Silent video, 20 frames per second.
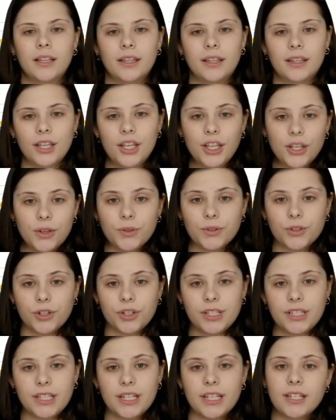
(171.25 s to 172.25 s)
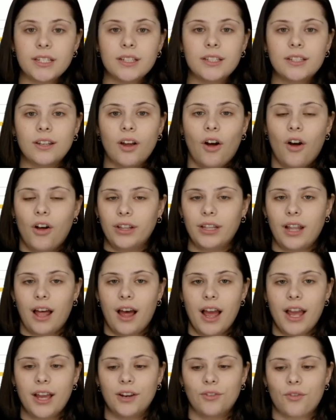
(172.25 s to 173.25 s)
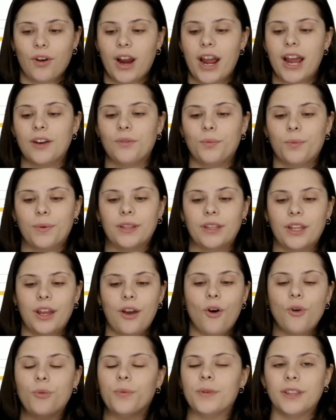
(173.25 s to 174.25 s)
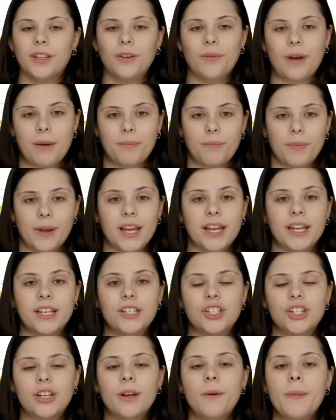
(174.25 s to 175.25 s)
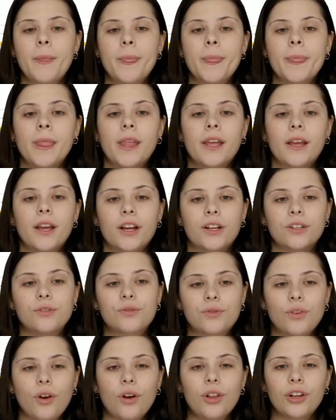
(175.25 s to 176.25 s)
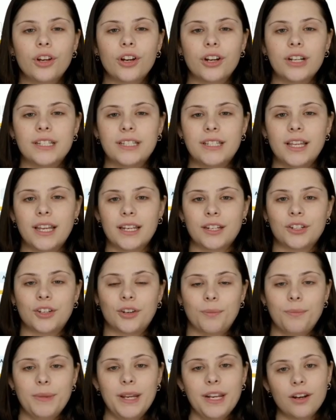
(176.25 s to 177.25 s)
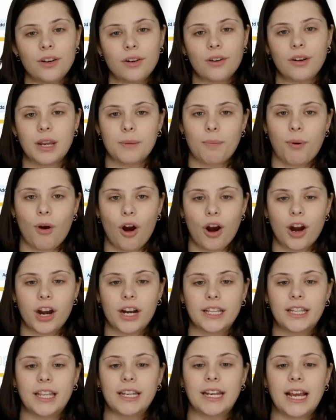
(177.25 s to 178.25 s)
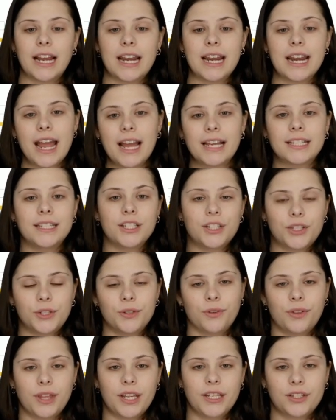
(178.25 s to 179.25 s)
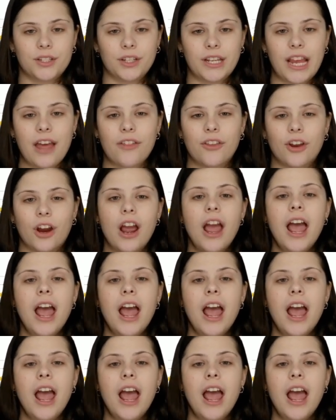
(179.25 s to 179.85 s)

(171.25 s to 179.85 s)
the user sees online, right, when they open the web page. Controller is the intermediary part that connects the two things together.